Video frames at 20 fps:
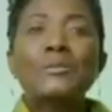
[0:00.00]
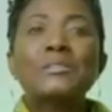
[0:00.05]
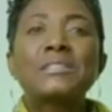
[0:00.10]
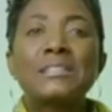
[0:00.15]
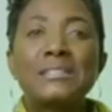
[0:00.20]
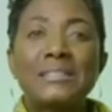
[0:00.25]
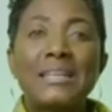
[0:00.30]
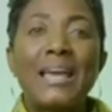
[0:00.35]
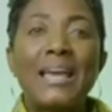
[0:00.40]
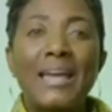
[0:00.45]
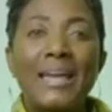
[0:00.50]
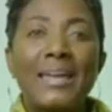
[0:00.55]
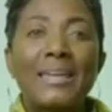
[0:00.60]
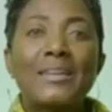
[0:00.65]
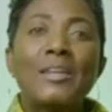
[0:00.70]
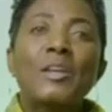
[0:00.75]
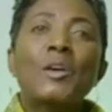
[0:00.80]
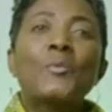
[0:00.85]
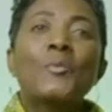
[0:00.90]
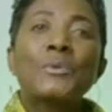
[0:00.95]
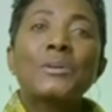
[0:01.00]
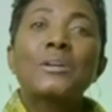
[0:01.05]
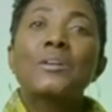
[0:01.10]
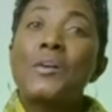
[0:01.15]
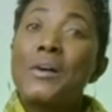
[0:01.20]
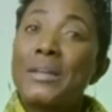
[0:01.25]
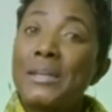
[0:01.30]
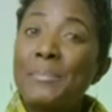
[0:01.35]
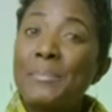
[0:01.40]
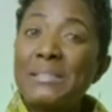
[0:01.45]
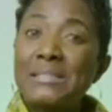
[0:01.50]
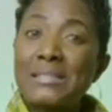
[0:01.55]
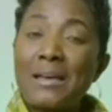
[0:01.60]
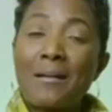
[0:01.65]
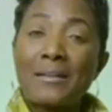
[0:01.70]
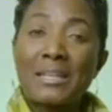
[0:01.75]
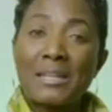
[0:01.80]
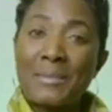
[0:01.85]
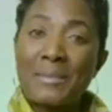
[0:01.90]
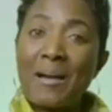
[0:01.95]
today we're going to be
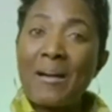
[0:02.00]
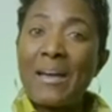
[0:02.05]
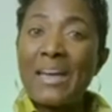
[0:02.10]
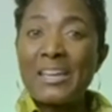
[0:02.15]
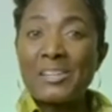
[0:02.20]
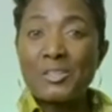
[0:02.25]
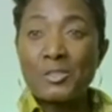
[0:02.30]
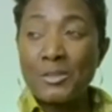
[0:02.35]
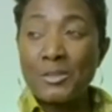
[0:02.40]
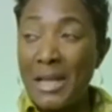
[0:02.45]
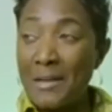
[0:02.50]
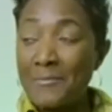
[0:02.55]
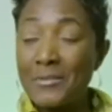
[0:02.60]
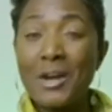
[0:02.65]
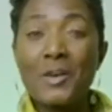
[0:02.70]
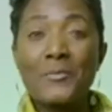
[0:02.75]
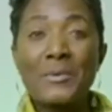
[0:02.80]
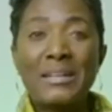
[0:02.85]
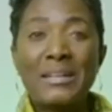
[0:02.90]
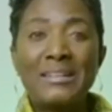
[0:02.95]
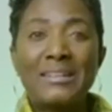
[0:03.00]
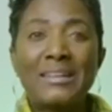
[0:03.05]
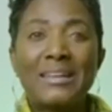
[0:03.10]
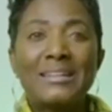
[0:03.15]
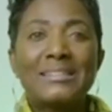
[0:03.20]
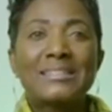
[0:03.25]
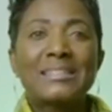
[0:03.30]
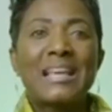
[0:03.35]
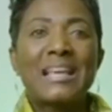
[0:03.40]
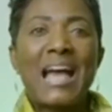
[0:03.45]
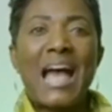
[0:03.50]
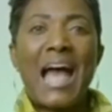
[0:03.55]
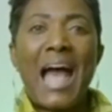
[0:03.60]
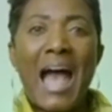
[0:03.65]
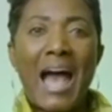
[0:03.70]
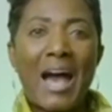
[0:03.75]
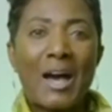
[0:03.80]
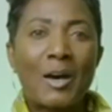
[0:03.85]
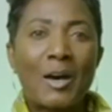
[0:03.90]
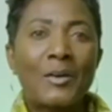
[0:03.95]
talking about, as you have already guessed,
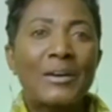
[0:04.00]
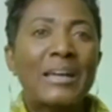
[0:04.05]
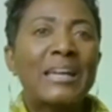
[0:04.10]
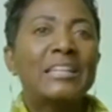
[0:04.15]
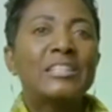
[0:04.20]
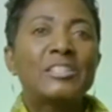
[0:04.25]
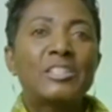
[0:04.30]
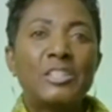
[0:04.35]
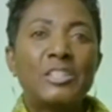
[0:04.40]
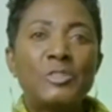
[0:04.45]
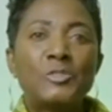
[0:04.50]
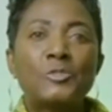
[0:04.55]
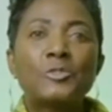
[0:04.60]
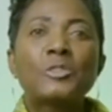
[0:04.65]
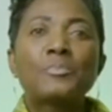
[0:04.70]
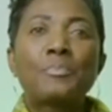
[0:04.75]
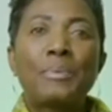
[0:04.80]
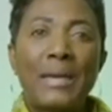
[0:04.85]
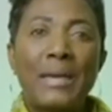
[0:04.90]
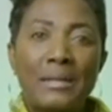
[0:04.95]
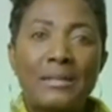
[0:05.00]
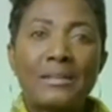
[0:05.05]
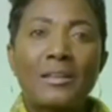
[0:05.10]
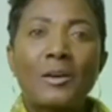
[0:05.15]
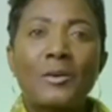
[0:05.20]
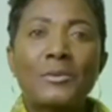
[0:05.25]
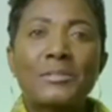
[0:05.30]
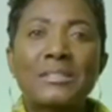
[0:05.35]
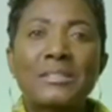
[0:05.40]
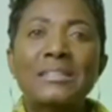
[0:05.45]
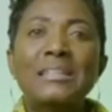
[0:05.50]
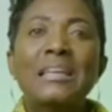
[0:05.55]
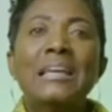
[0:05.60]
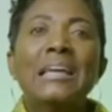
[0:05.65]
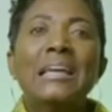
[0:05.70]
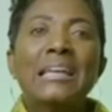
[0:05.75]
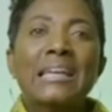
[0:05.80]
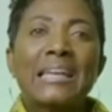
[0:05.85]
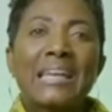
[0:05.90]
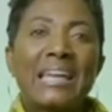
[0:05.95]
how a teacher's pedagogy
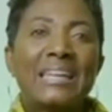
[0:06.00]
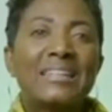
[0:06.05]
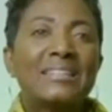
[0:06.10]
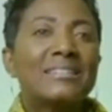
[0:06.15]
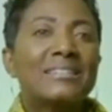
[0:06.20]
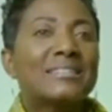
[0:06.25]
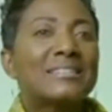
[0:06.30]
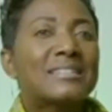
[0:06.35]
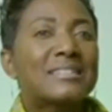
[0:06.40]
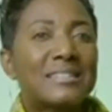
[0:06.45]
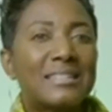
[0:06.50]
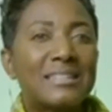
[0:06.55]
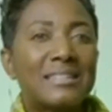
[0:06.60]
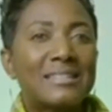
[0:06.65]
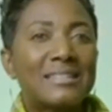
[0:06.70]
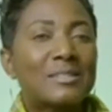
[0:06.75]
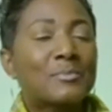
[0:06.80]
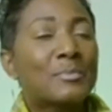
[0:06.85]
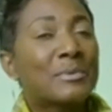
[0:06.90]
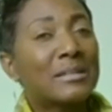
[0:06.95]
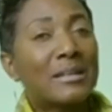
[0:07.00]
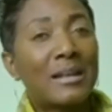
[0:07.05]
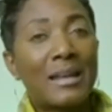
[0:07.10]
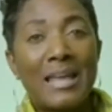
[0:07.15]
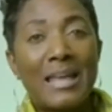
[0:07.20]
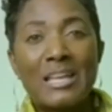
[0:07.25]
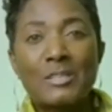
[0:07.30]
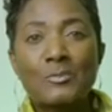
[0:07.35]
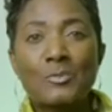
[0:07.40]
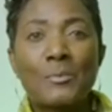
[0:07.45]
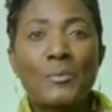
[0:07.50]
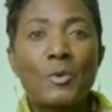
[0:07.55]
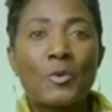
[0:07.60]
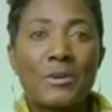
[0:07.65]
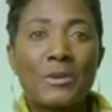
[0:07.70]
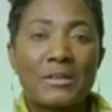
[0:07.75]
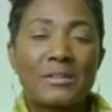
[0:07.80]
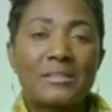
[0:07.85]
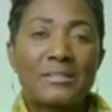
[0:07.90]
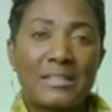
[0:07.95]
can assist with classroom
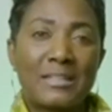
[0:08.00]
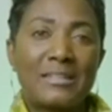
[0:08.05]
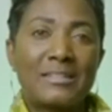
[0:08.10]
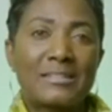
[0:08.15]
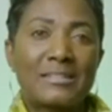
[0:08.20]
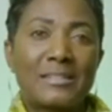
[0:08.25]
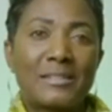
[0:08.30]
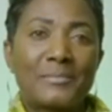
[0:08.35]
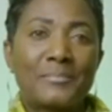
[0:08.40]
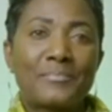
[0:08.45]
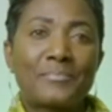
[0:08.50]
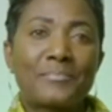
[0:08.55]
organization.